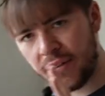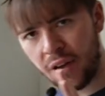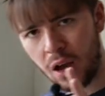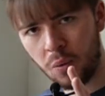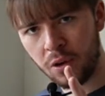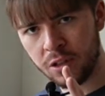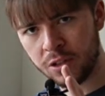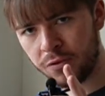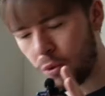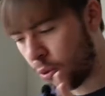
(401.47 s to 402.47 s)
how it
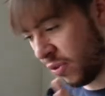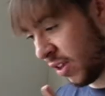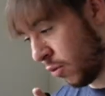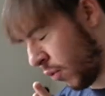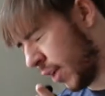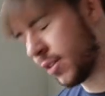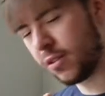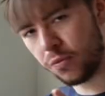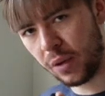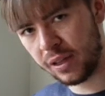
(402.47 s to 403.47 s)
was for the rest
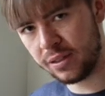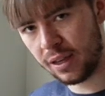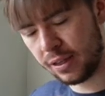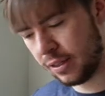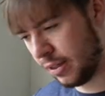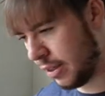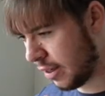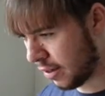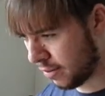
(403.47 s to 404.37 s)
of my second year,